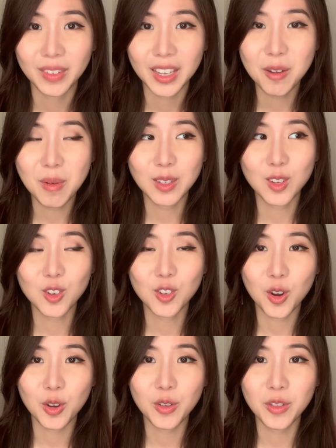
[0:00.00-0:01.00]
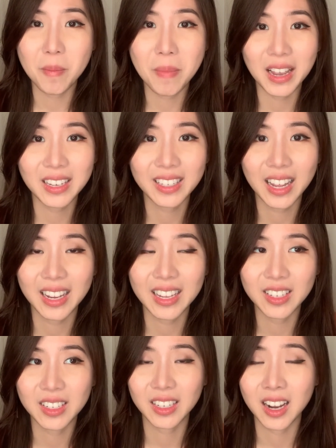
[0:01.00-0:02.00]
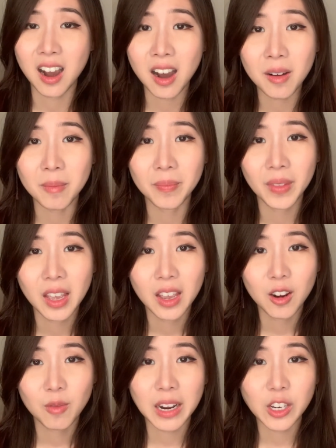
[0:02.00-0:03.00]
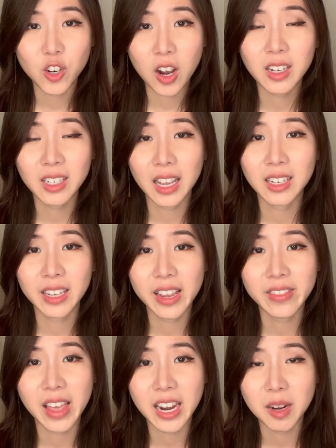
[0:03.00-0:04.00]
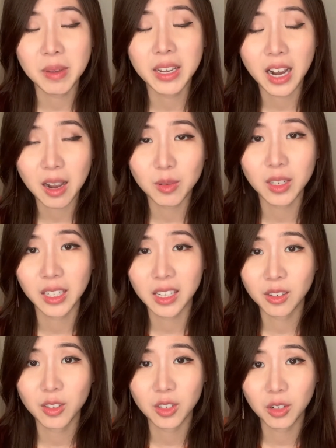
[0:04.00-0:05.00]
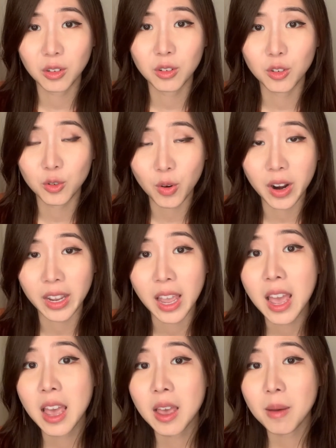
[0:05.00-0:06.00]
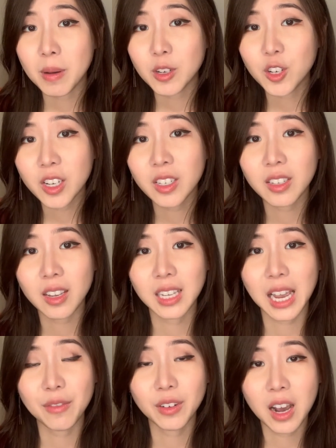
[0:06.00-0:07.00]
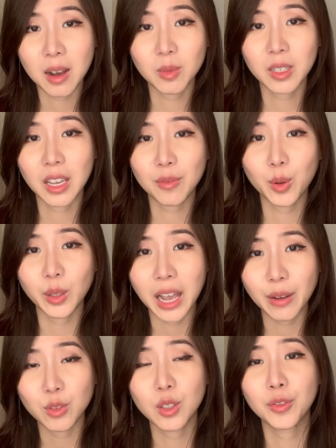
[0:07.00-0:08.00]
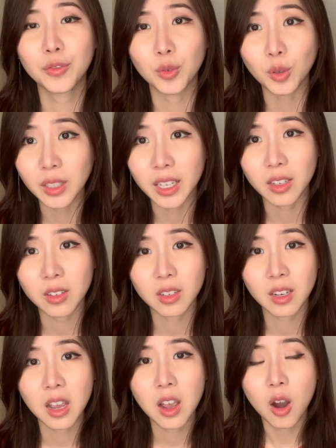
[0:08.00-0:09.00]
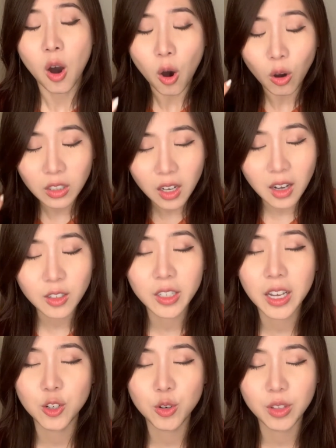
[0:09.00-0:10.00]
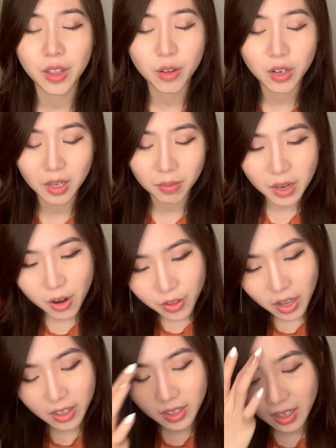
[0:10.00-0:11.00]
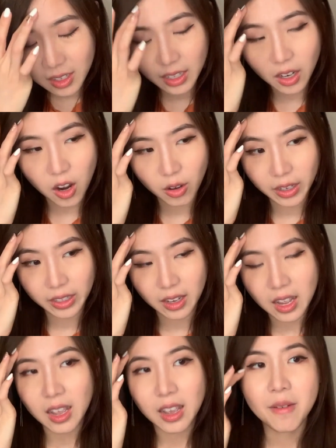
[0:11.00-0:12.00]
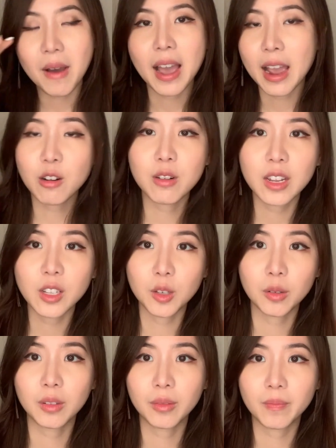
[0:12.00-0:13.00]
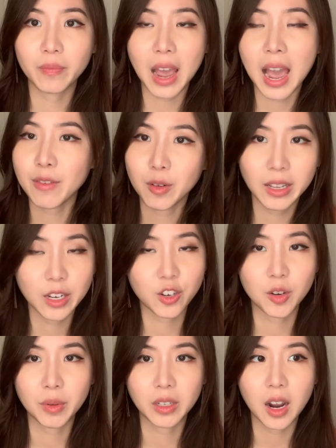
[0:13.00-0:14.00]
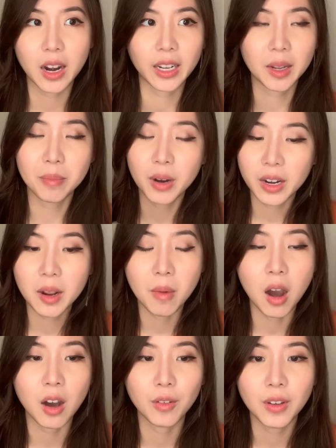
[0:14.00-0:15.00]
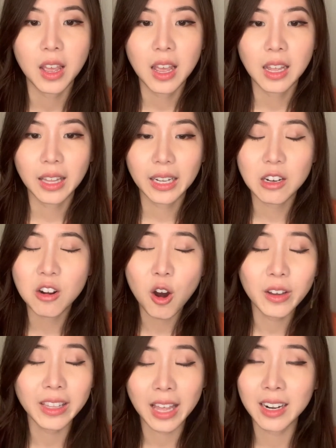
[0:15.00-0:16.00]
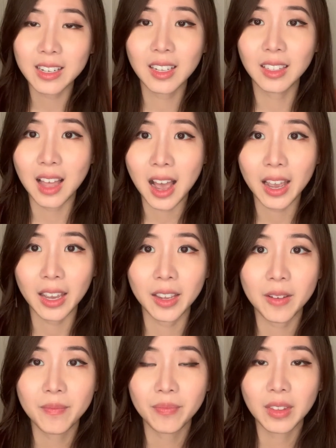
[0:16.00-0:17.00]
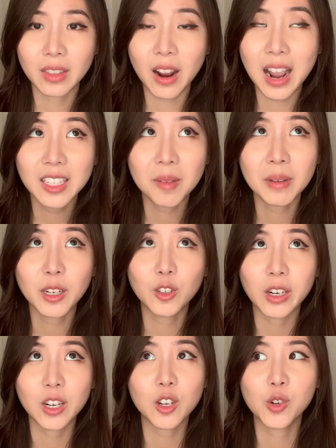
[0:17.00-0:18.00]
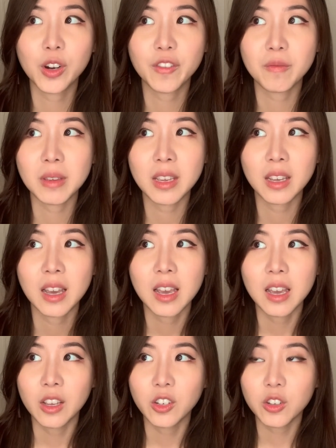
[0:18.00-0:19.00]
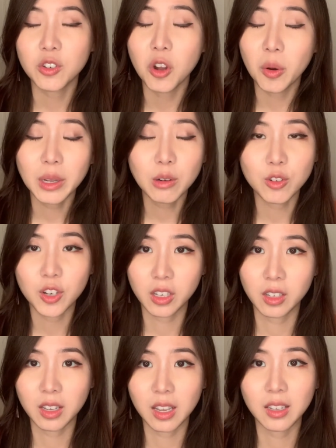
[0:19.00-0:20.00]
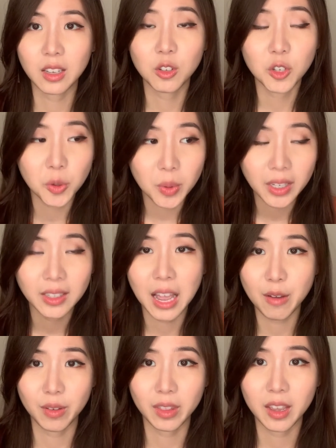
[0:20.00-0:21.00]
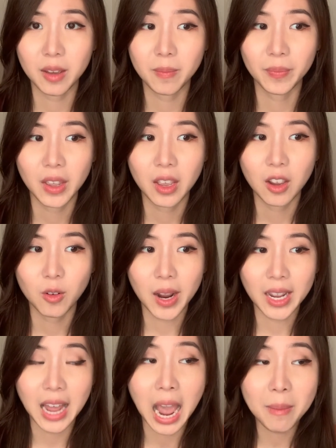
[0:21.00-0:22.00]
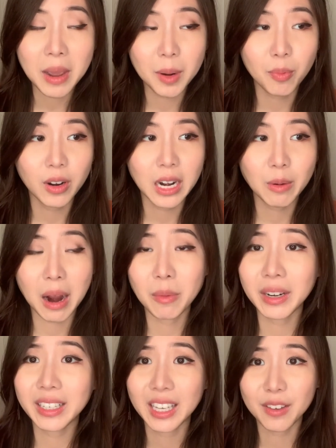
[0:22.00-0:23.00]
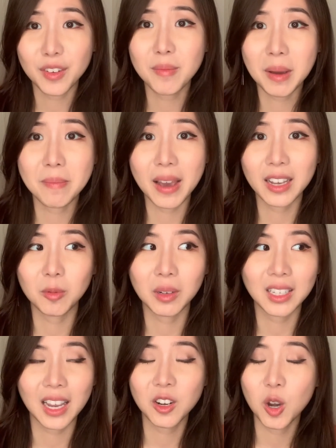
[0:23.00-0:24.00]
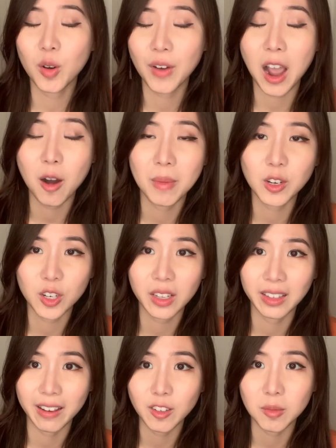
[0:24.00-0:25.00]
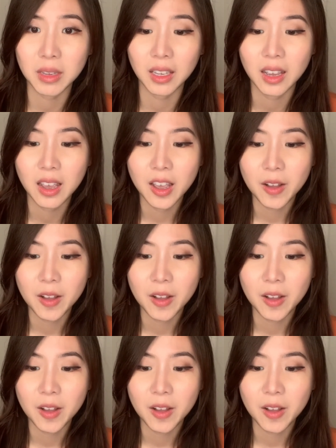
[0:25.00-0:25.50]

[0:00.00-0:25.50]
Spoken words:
He wants to show you the best that is to come, right? John 10:10, the enemy comes to kill, steal, and destroy. But Jesus says, I have come to give you life to the fullest. Hold on to that truth. That there's something in your thought that says, like, oh, like, I don't need to have a relationship with God. I can put Him off. Like, know that that is a lie. There hasn't been a greater joy of me just knowing who Jesus is and doing life with Him, right? And I'm at a point now where I want to give Him my best because I know of how much He loves me.